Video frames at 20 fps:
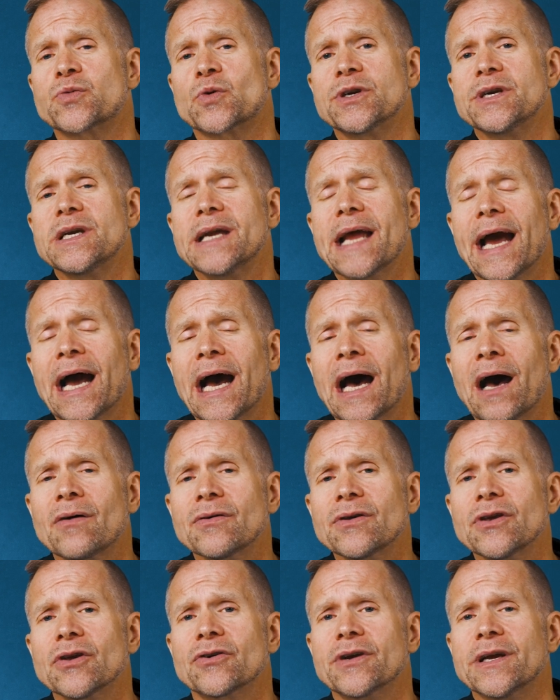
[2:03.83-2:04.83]
where now
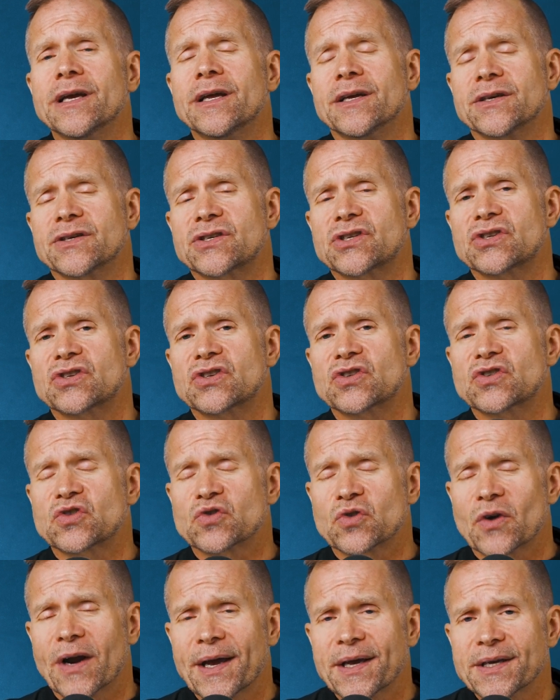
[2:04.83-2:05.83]
you're in a
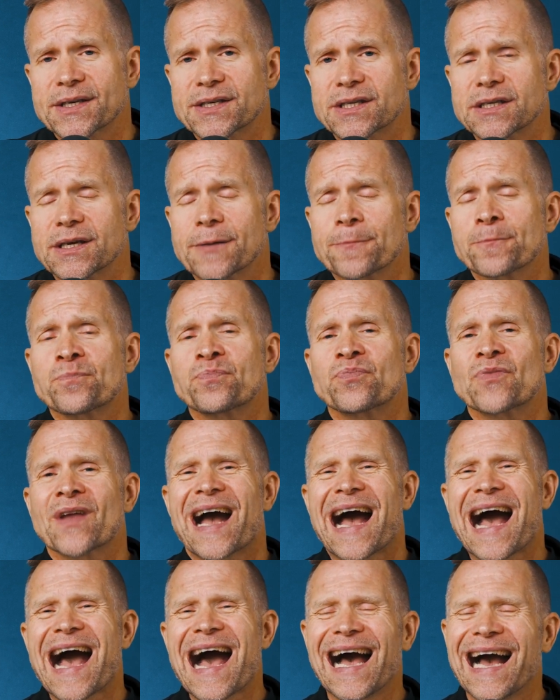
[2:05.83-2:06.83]
stressed,
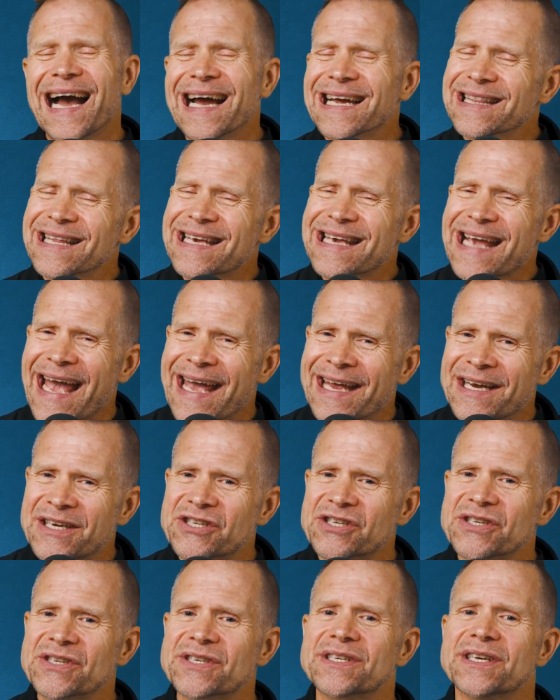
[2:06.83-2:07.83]
highly
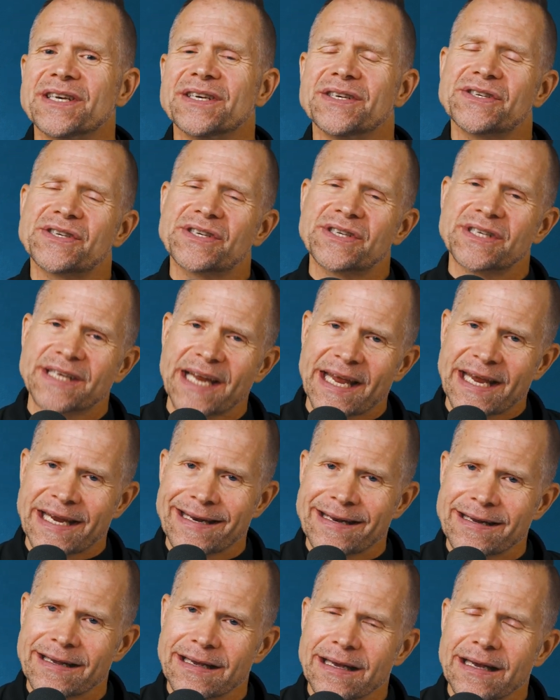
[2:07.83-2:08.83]
anxious
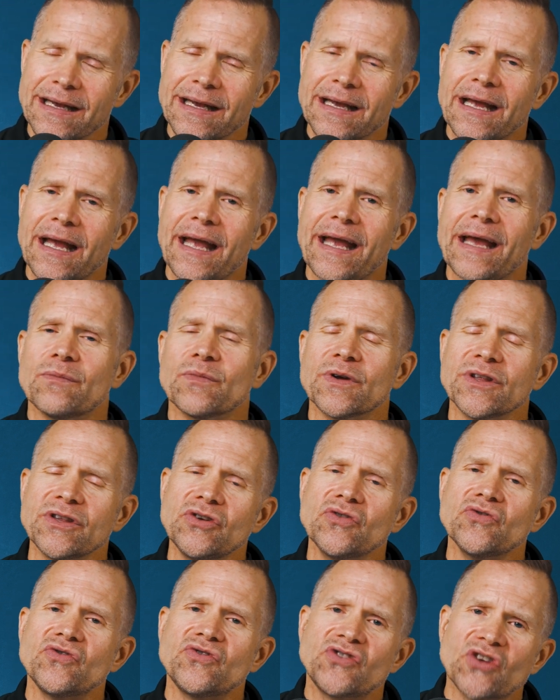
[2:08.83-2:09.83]
state. And when
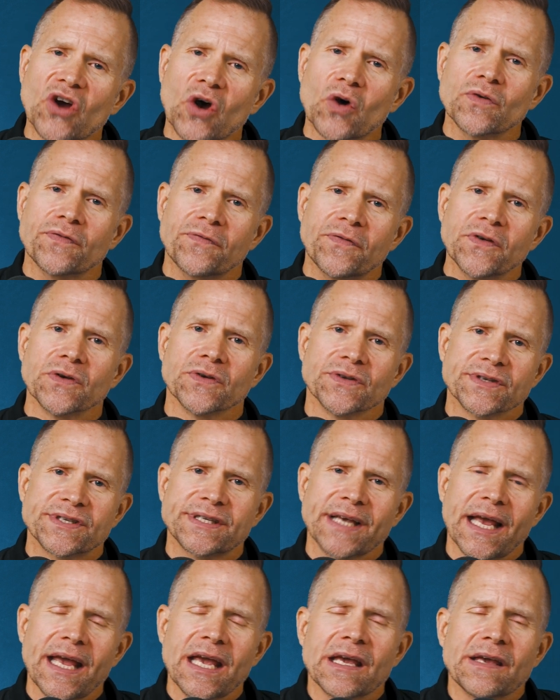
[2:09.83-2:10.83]
you don't feel
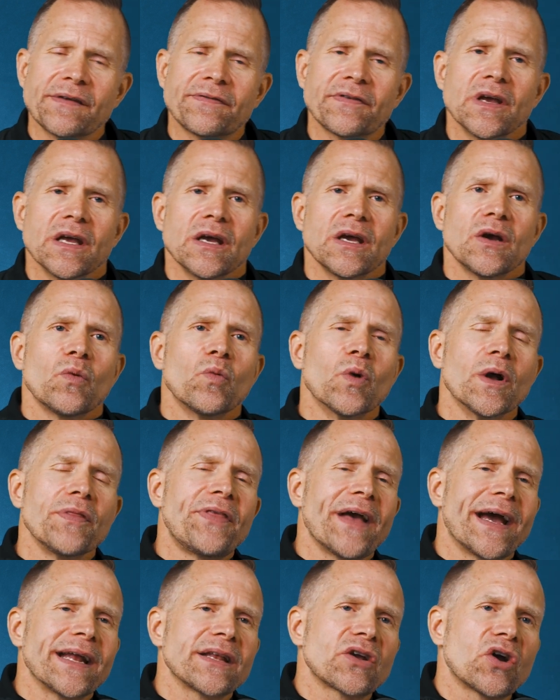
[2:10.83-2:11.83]
safe, what
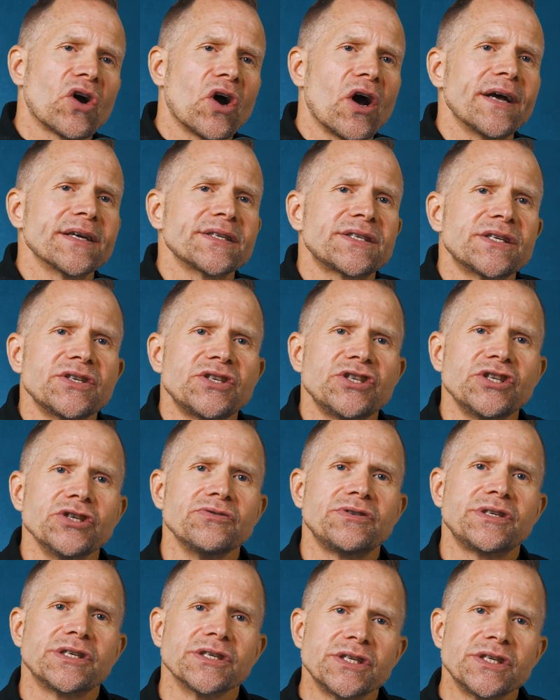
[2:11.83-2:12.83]
that causes you to